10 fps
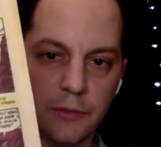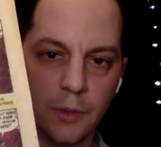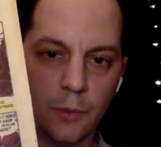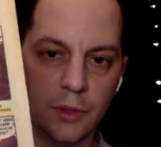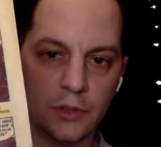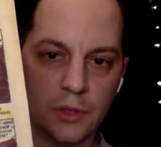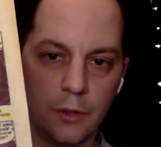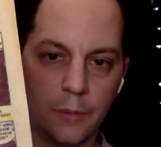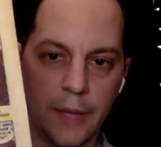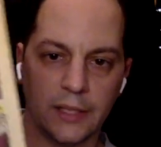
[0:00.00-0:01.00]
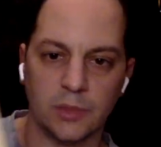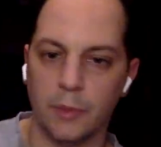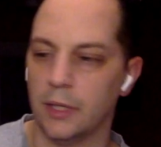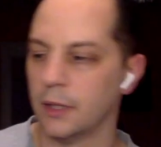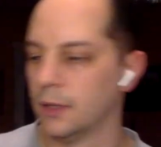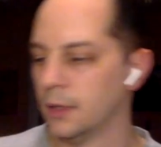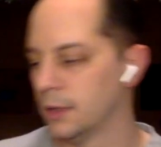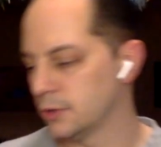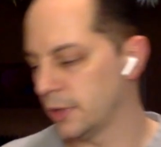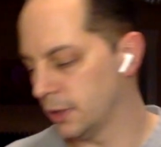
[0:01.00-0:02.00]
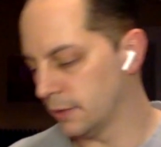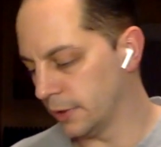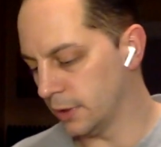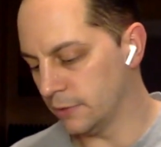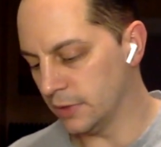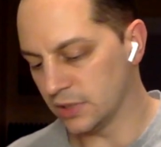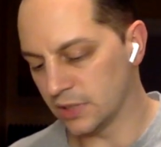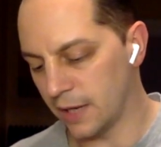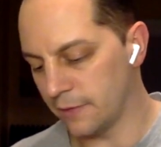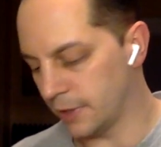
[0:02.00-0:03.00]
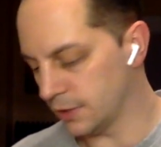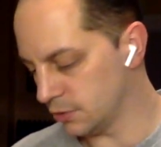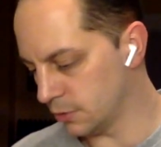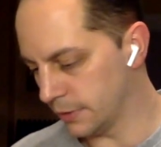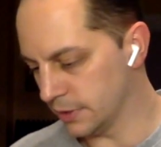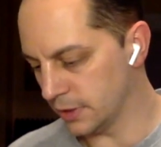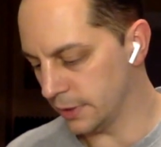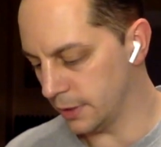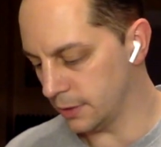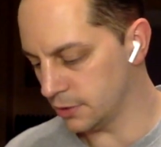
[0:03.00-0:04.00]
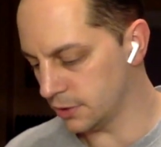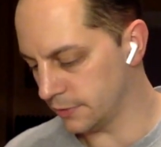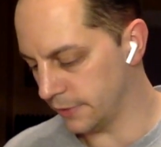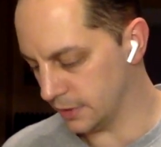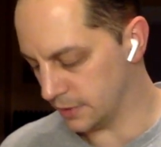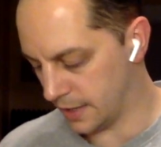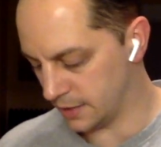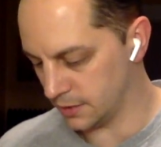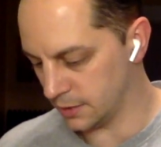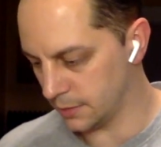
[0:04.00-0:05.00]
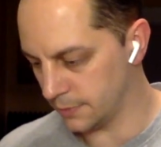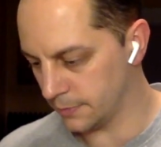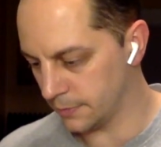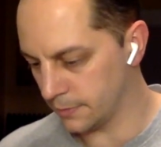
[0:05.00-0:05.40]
front one. It's called Mass Meeting. So I love these sci-fi stories in here. They're just fantastic.